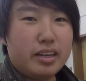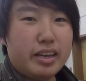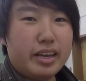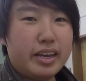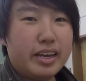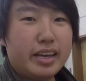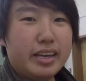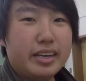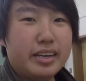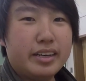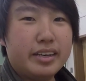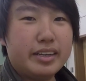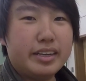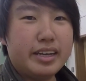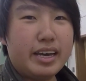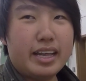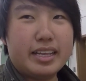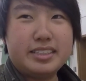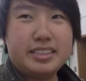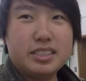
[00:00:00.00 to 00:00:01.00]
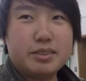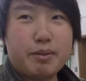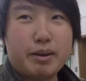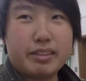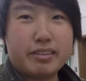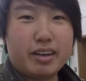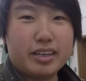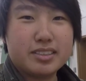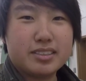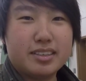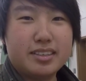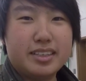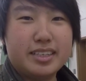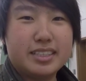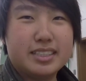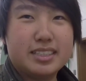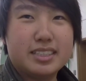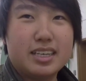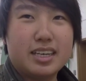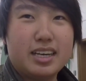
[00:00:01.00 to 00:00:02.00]
And yeah, it's just my thoughts on
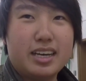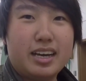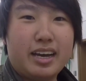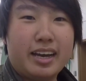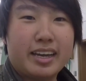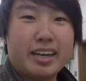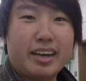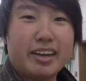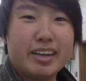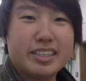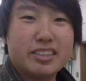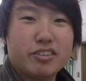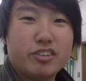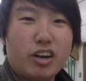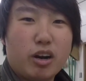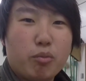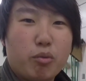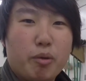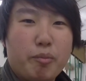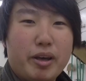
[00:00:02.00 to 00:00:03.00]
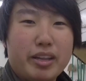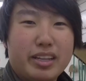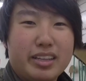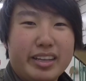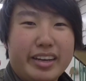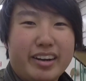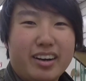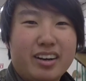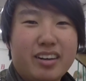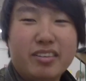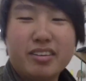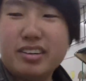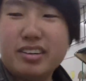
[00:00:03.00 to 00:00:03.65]
this. I guess I'll talk more about it later.